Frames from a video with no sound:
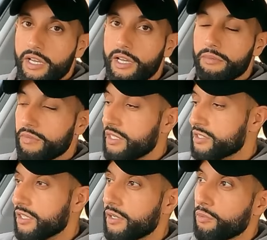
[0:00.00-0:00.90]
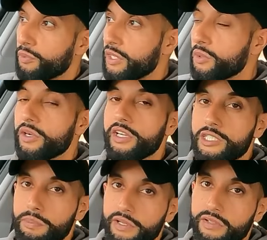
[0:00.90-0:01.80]
It's like when you are
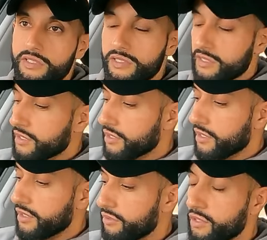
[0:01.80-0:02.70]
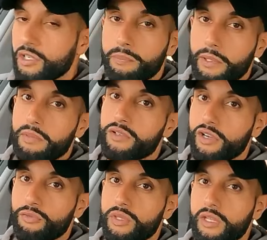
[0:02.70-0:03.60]
experienced, like you could probably
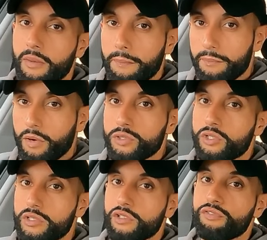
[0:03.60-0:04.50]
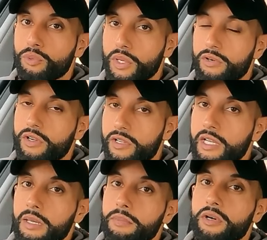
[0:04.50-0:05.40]
drive with most kinds of footwear on.
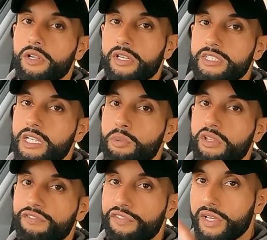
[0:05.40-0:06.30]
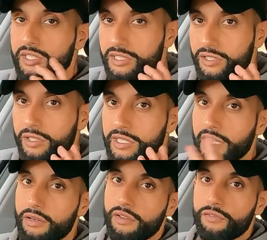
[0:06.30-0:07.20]
But like I said, when you first start
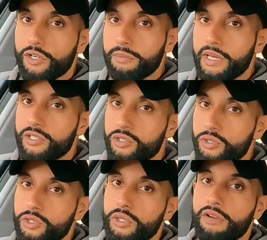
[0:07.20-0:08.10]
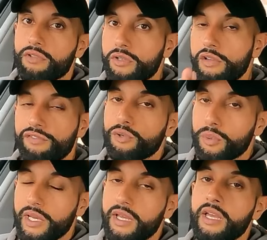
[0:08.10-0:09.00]
out, you've got to make sure you have the right
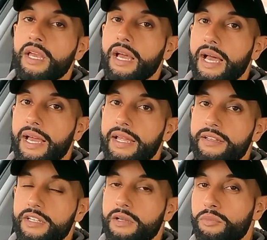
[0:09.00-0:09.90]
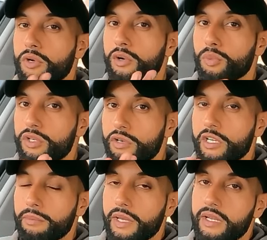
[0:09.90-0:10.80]
footwear. And what I would
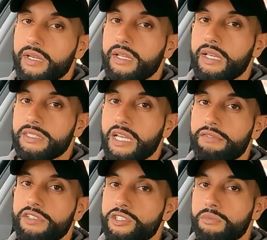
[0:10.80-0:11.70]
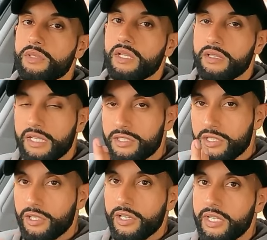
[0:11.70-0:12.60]
recommend is having something
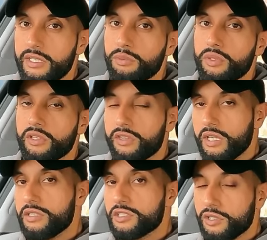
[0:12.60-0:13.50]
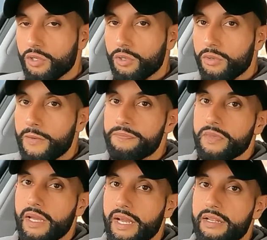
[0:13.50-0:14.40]
that's light with a thin sole
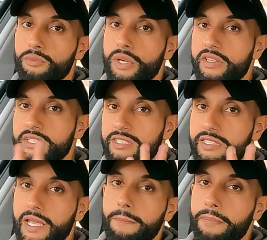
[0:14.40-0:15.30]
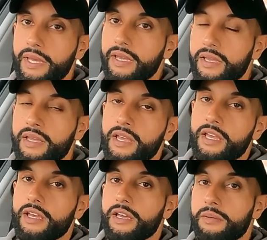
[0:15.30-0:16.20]
and wearing the same pair
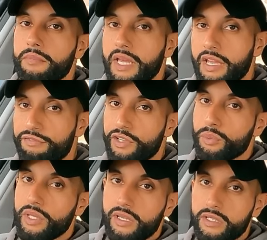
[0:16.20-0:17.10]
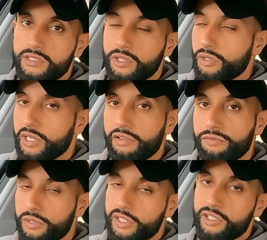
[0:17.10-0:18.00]
every week, so you get
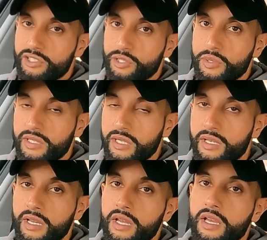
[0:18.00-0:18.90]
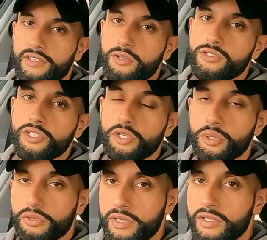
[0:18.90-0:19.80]
fully used to it. Yeah. And those of
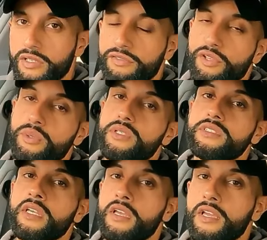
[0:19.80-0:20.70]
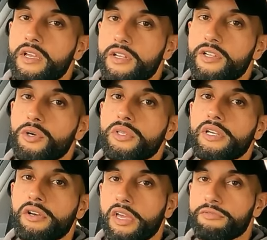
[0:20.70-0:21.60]
you who are regular viewers know
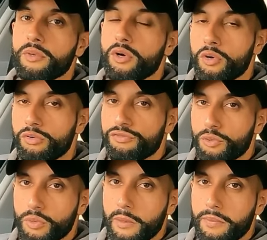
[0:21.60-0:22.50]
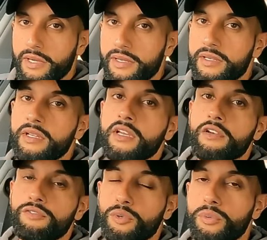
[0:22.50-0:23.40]
that I have my own footwear brand,
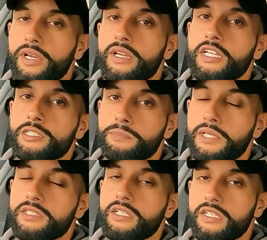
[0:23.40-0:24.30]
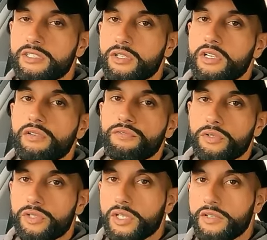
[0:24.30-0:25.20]
footwear especially designed
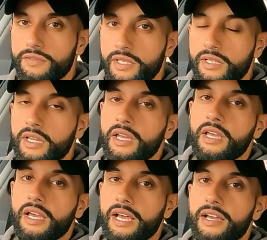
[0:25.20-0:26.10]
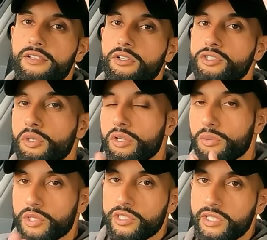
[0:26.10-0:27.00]
for driving. And those of you who
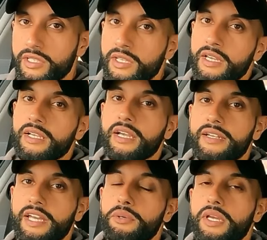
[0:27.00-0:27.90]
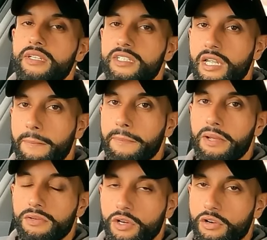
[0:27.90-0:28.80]
are watching can now get
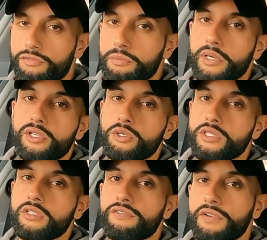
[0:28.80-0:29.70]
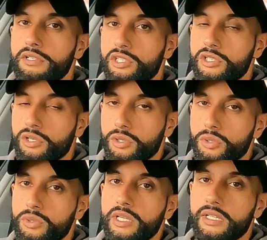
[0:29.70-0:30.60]
£10 off by using the voucher
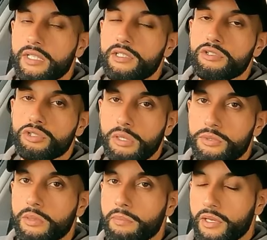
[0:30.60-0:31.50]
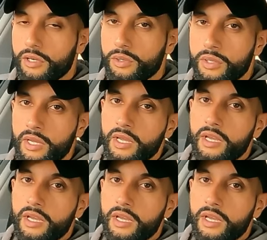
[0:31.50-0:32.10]
code in the description below.